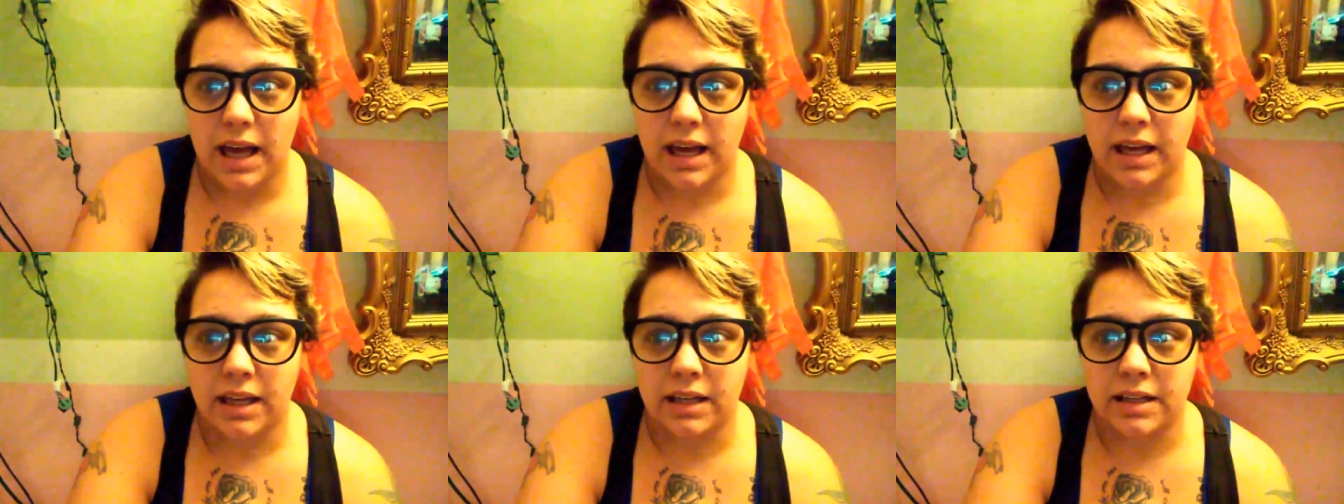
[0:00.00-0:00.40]

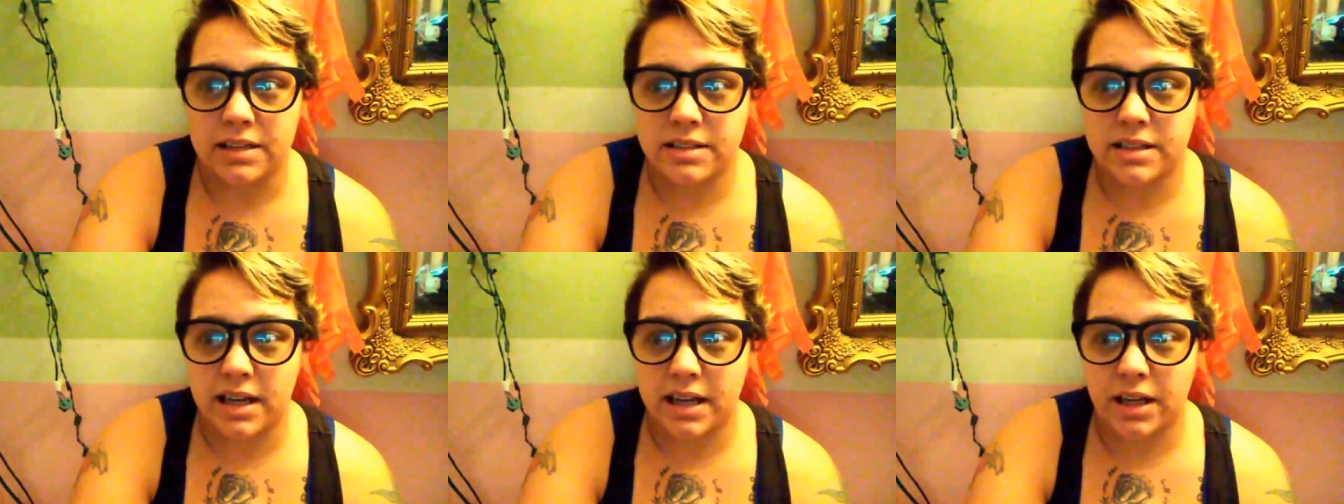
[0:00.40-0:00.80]
And
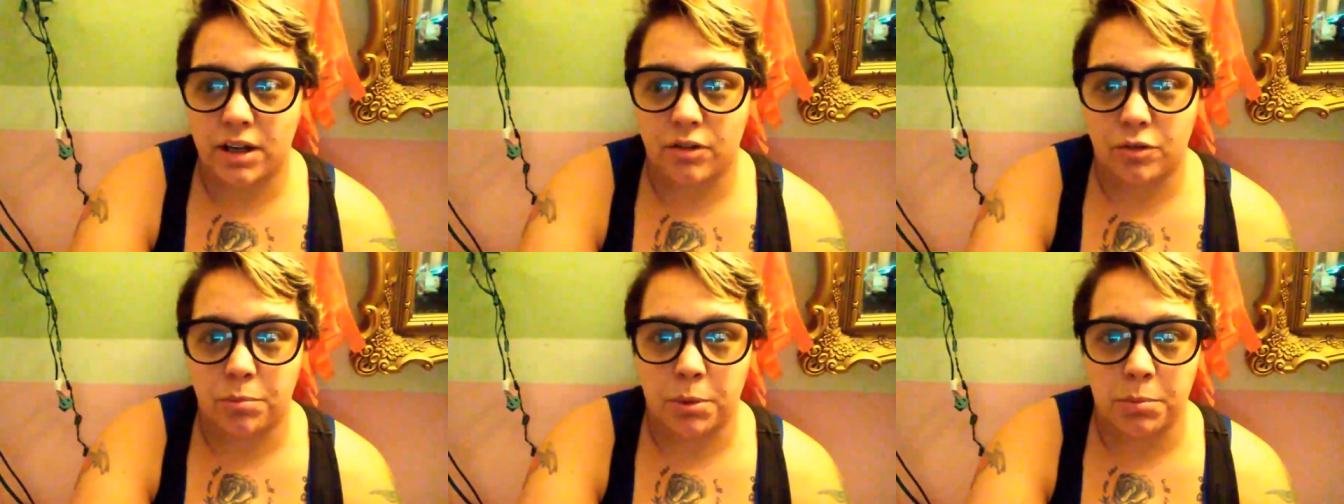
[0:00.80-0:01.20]
it's taken
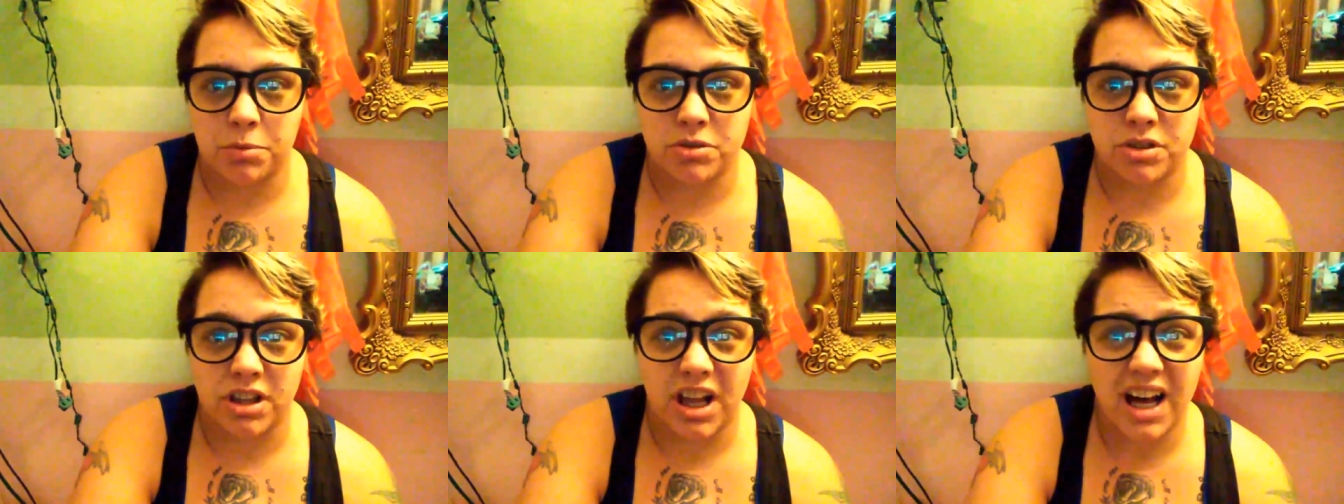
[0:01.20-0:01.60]
over
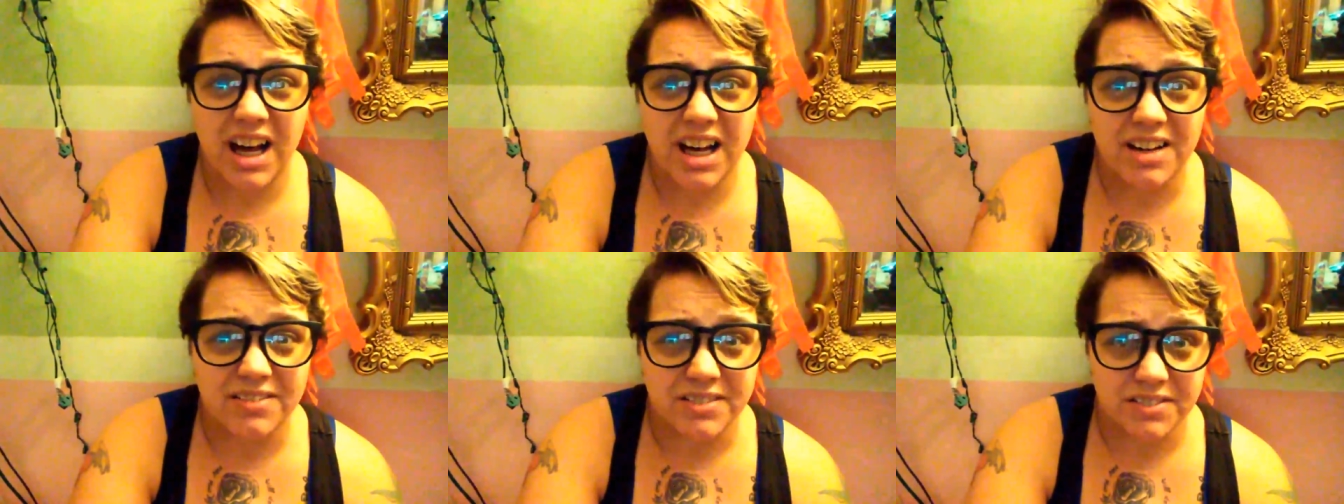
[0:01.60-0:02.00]
people's
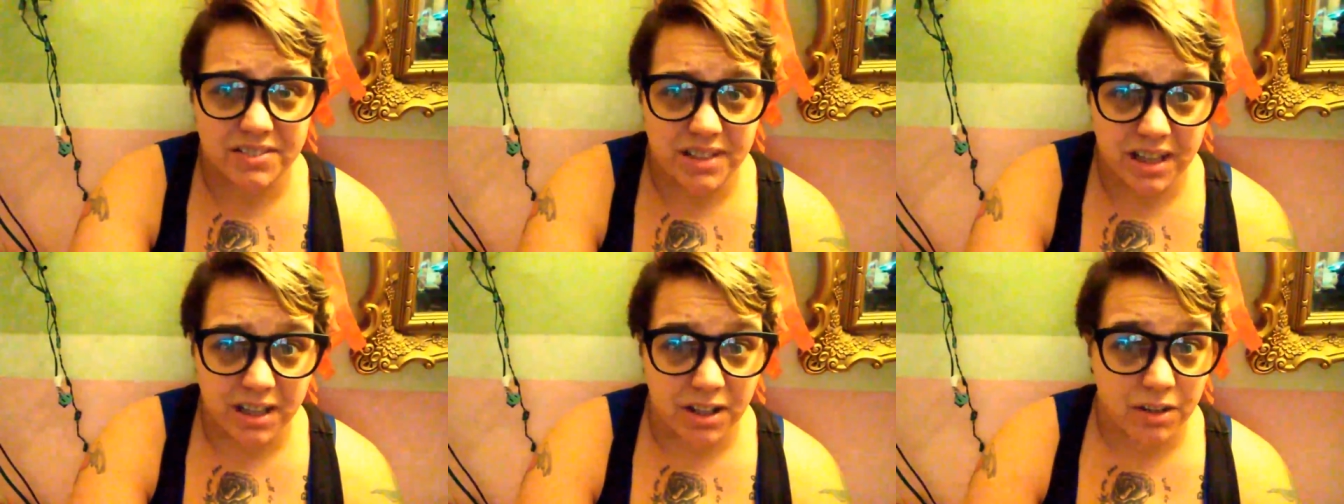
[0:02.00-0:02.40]
lives. It's
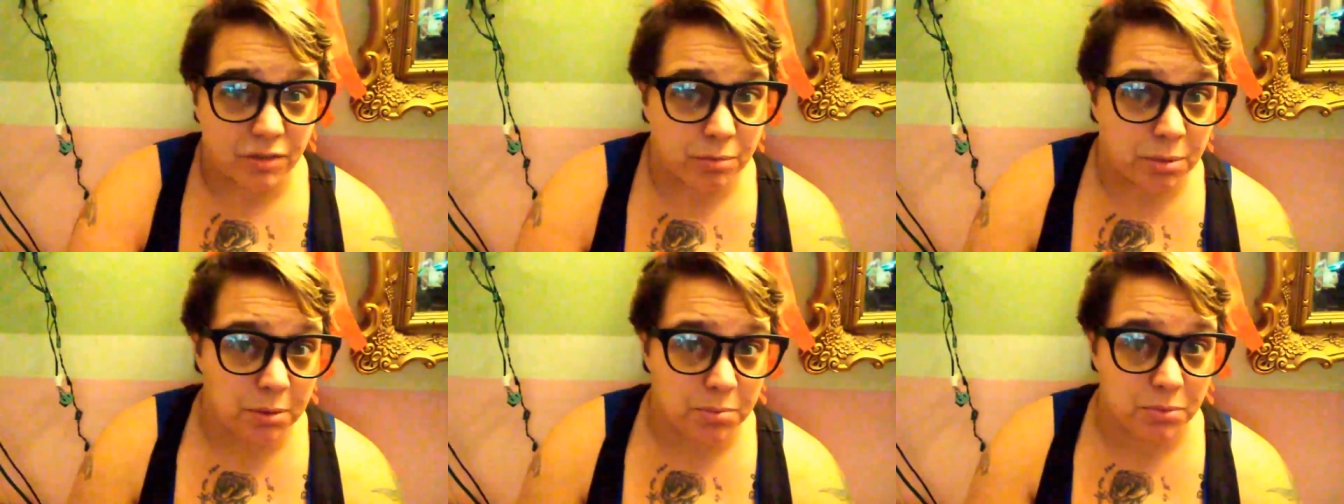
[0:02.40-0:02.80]
taken over
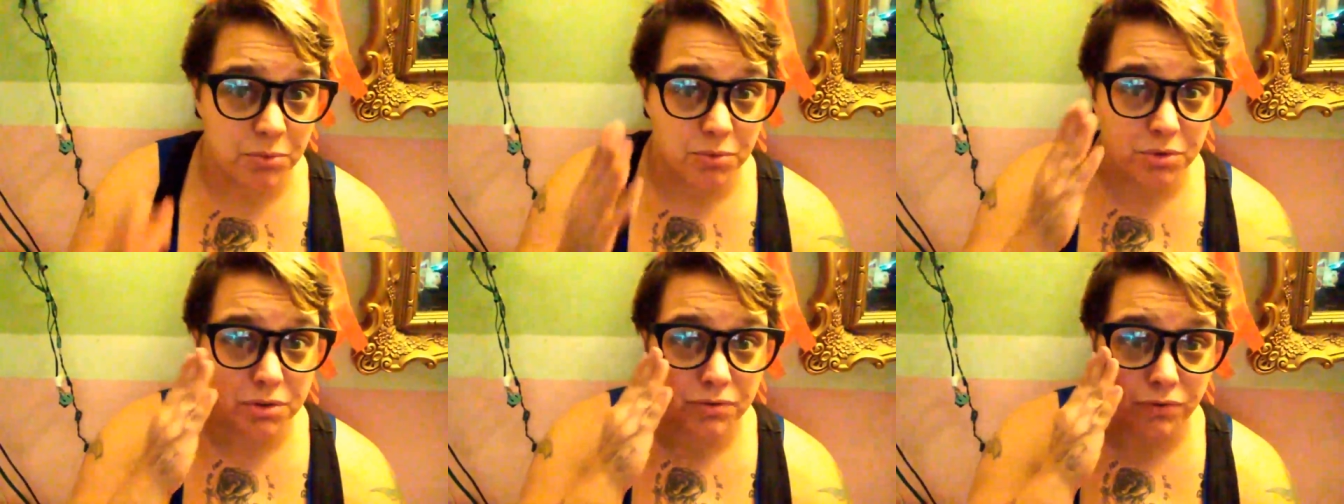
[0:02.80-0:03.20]

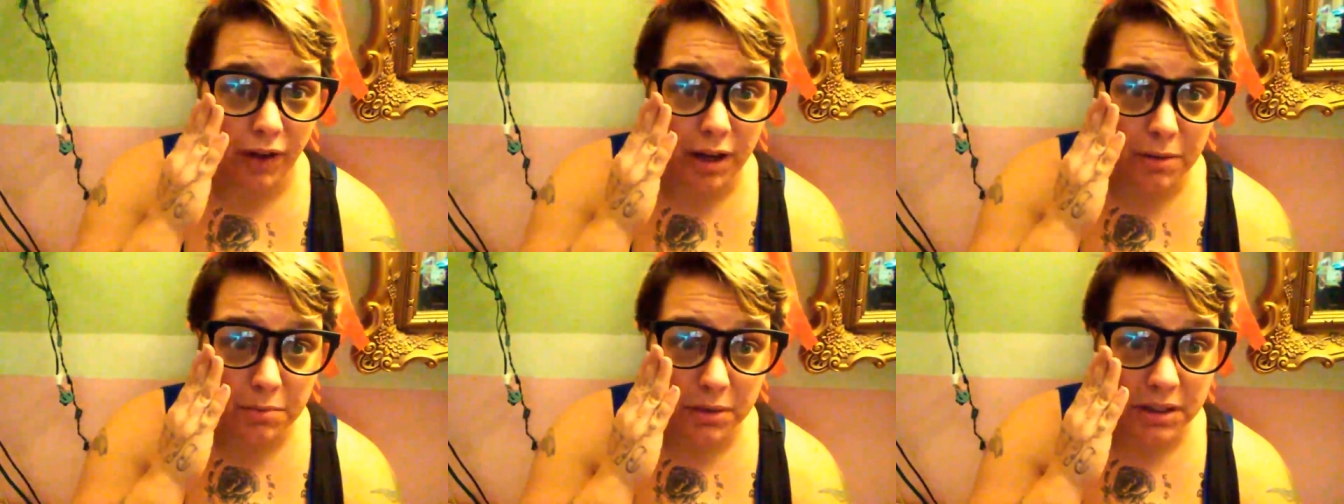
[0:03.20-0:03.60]
people's
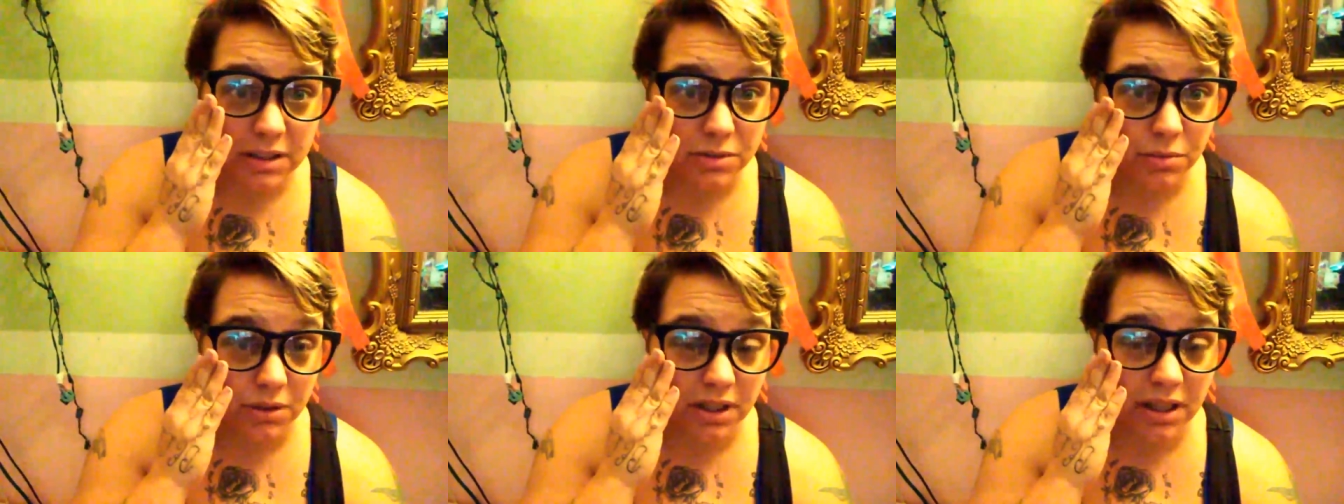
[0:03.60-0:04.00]

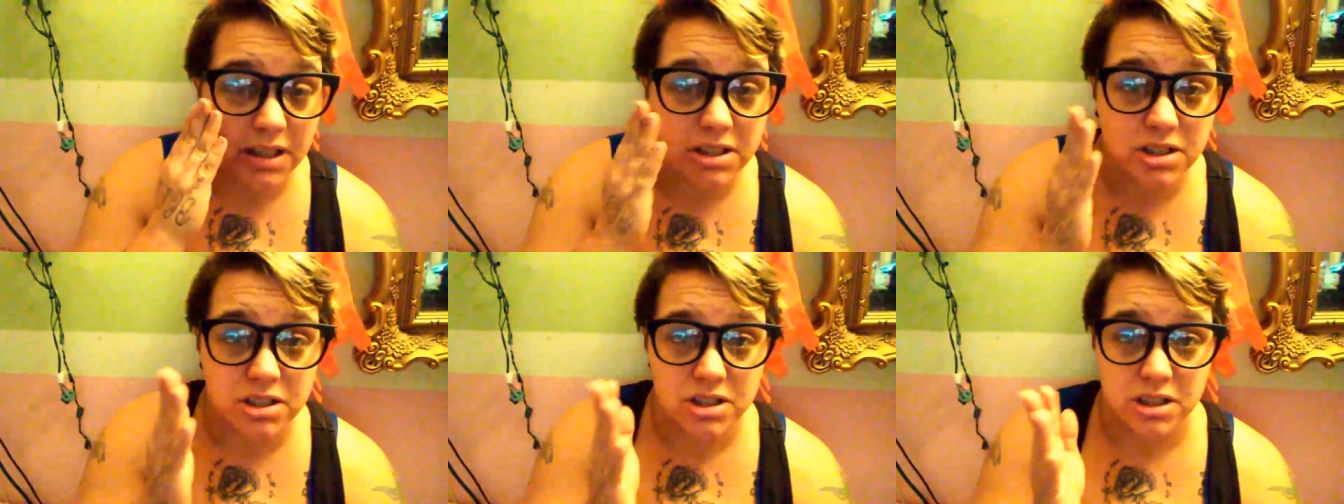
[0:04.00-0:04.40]
families,
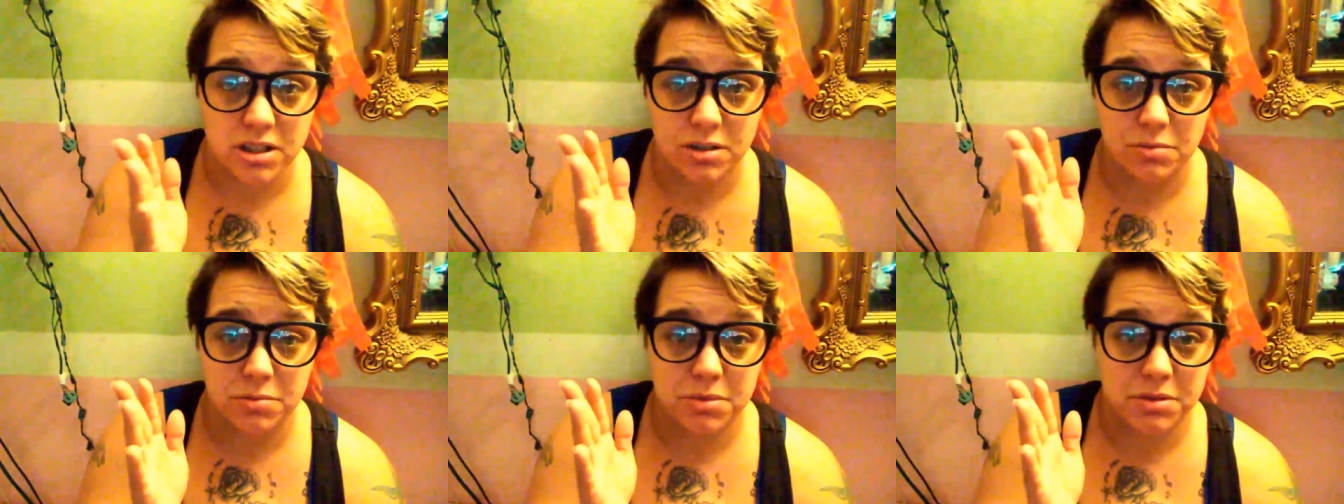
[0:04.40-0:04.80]

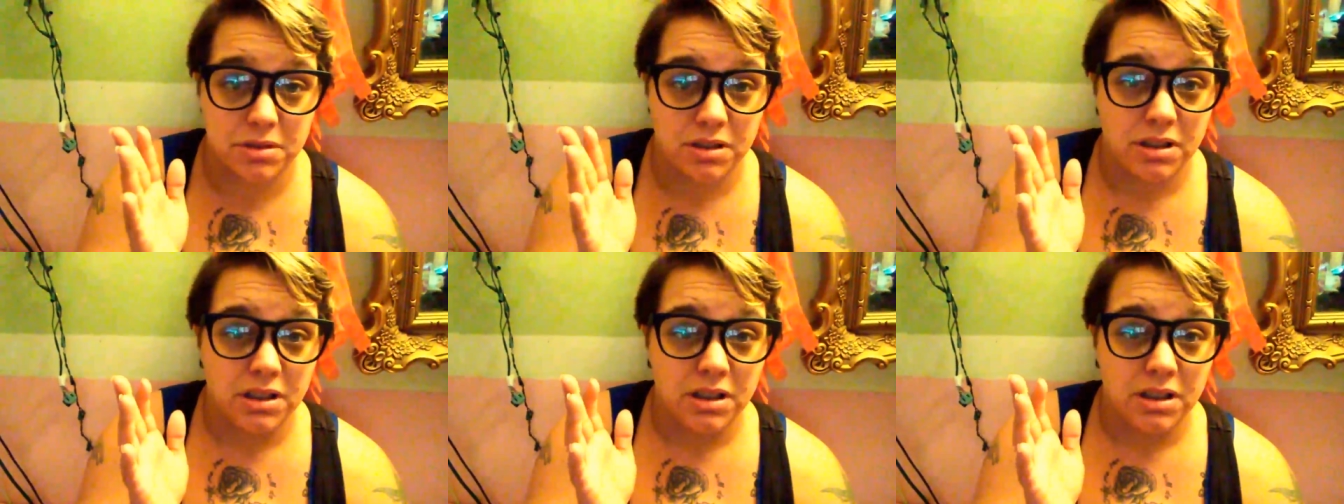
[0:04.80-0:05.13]
relationships.